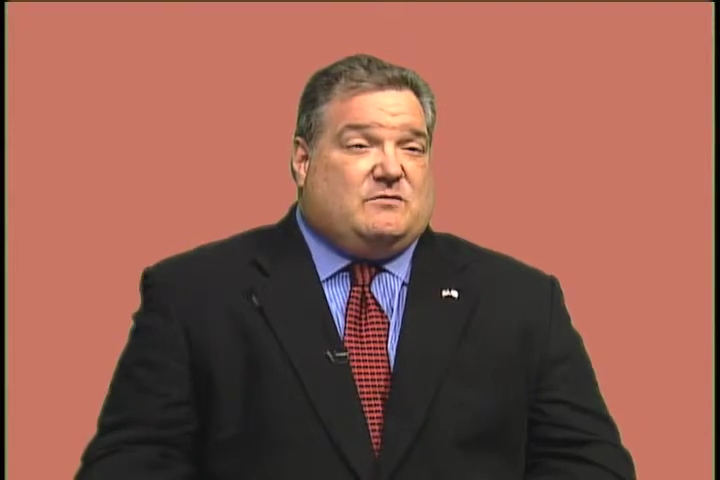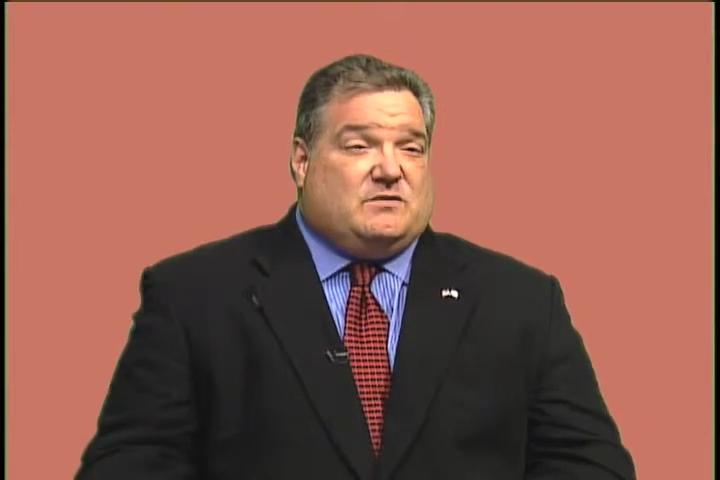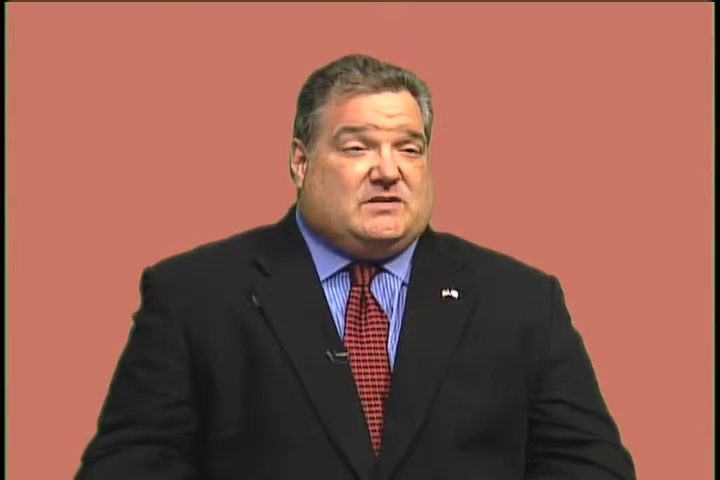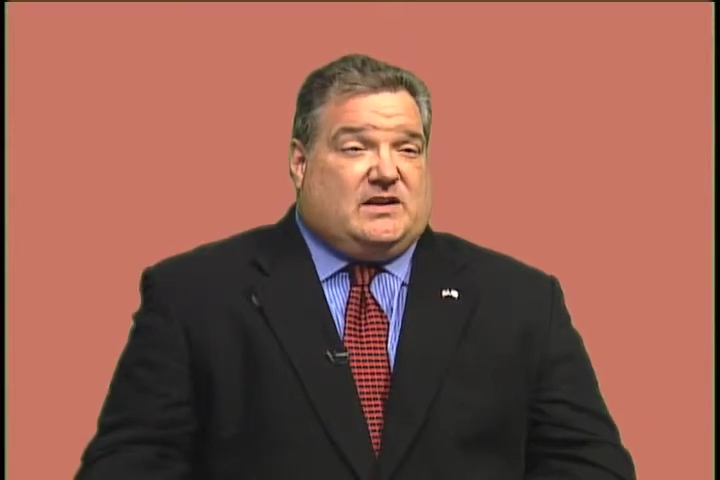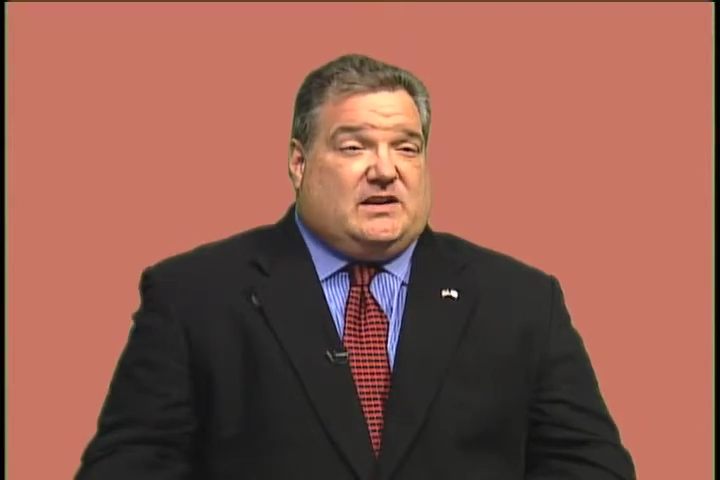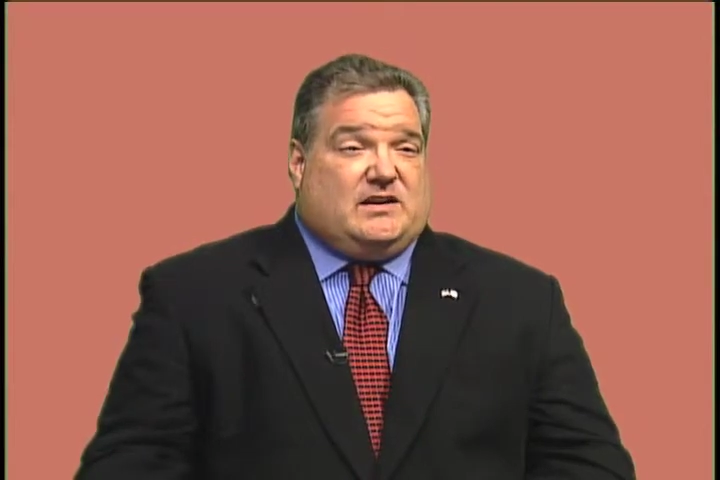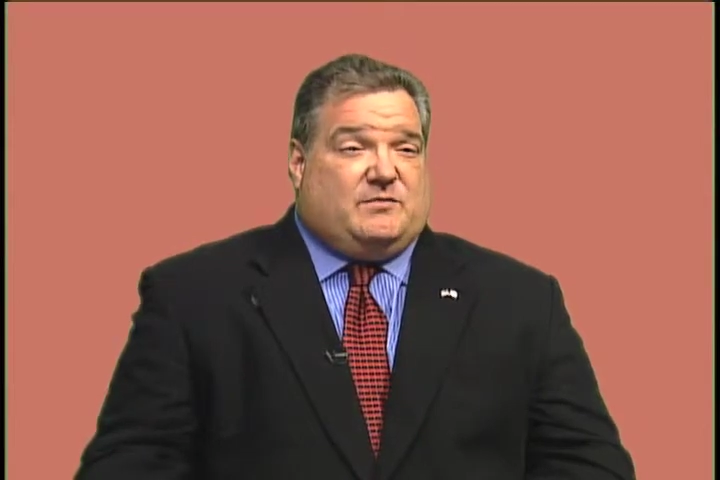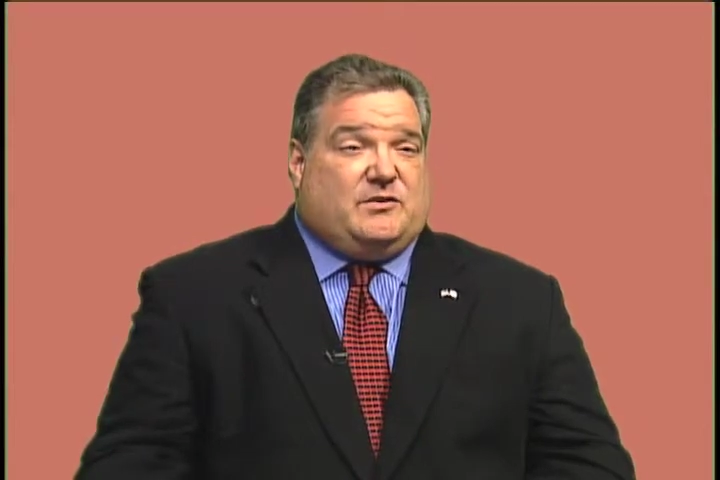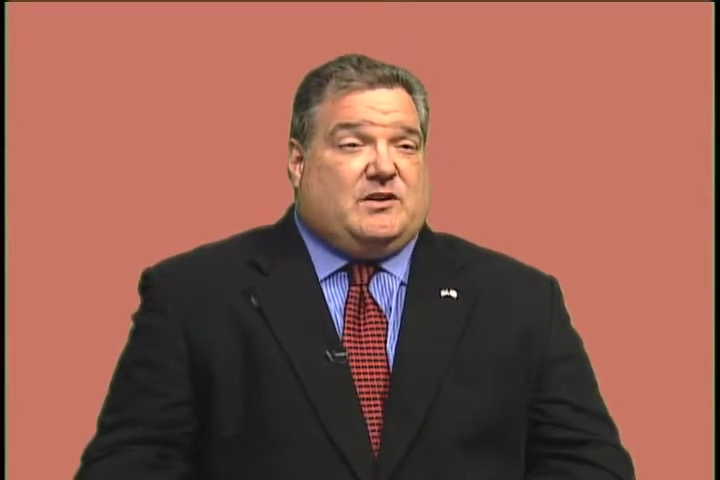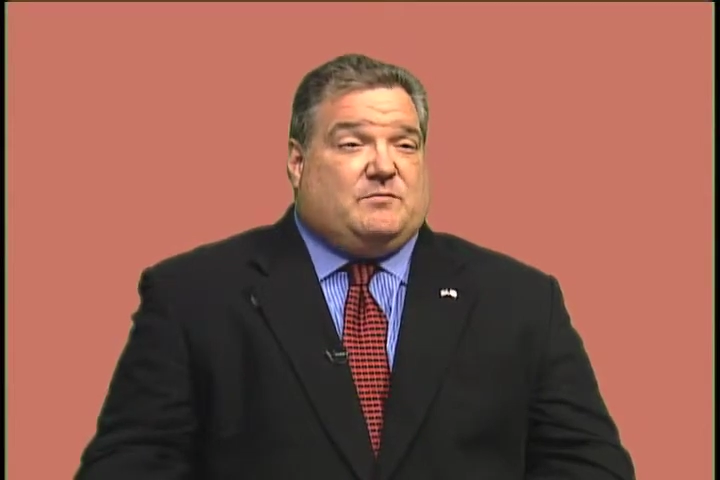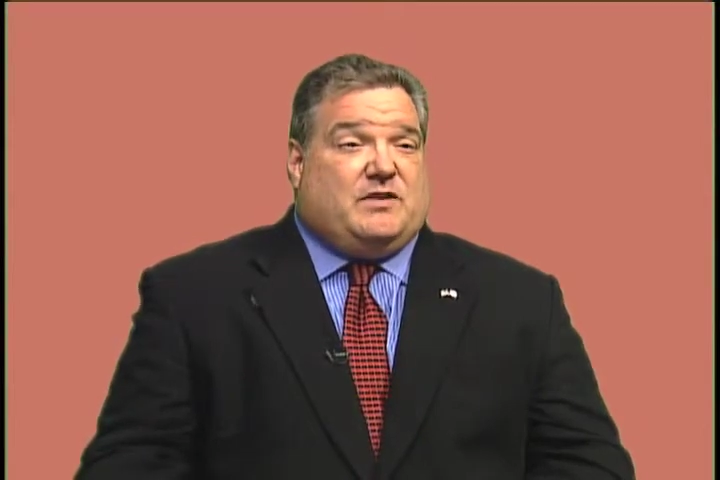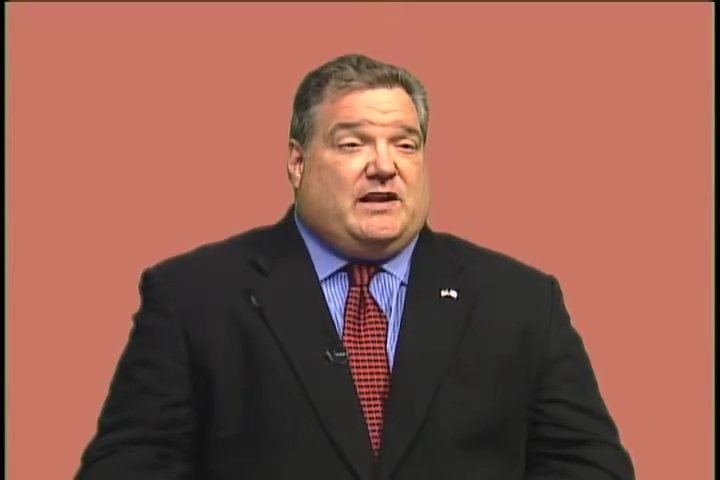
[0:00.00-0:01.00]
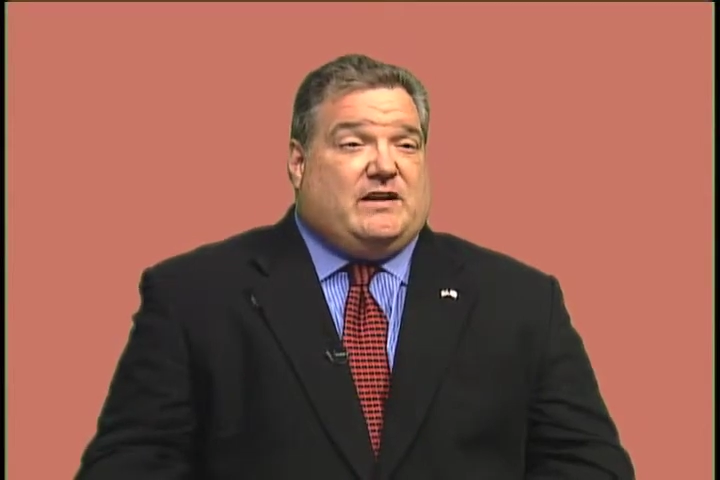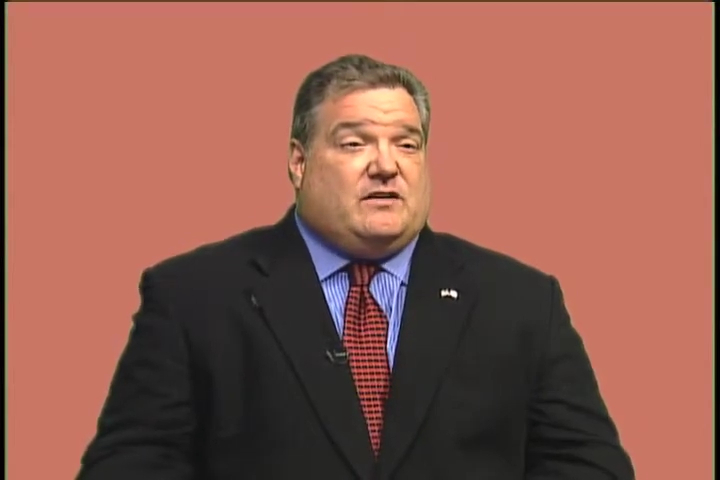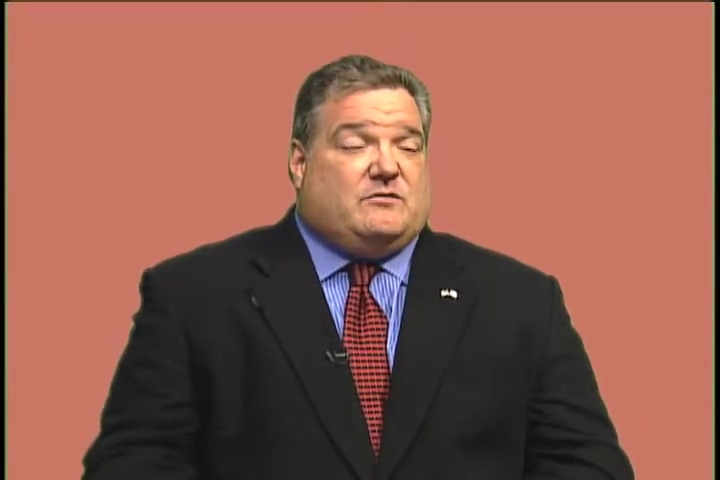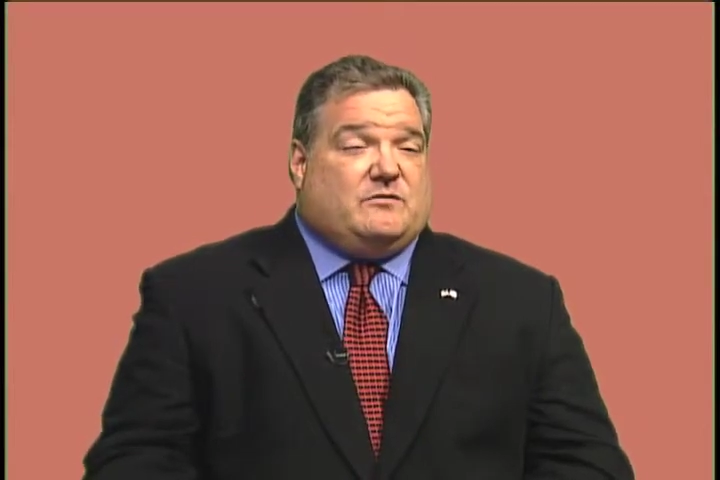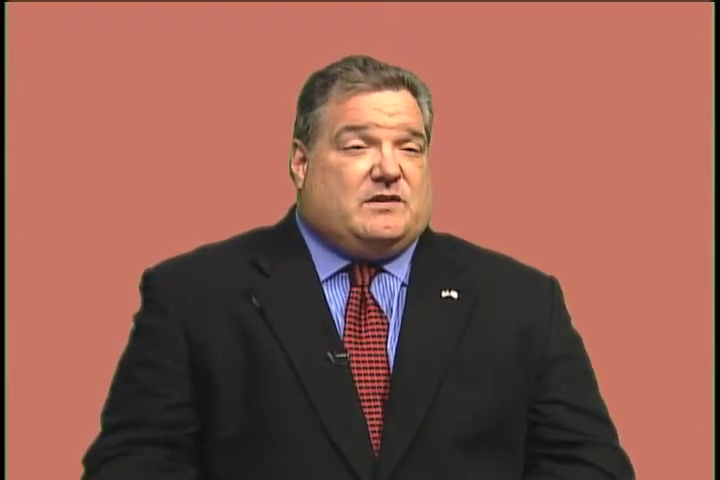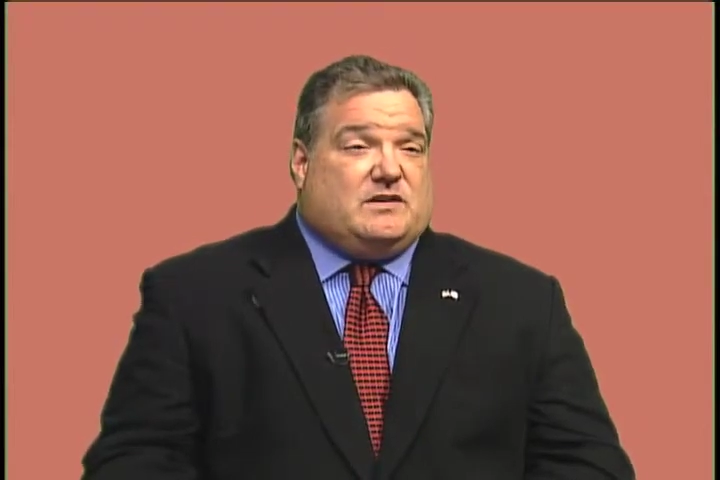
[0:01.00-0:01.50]
was a community
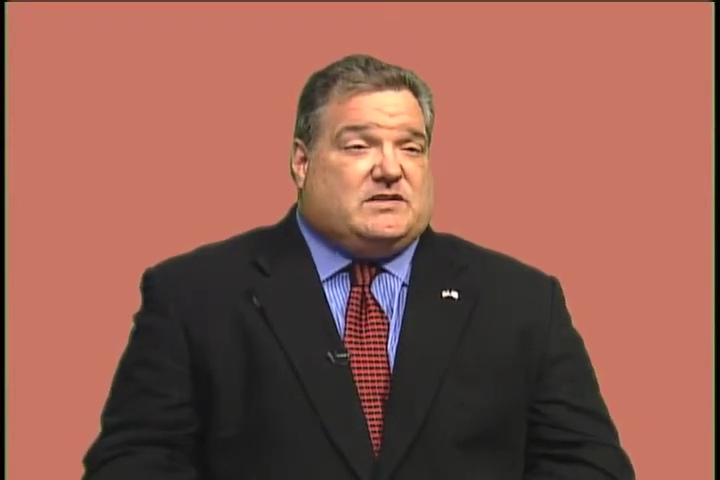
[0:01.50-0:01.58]
planner,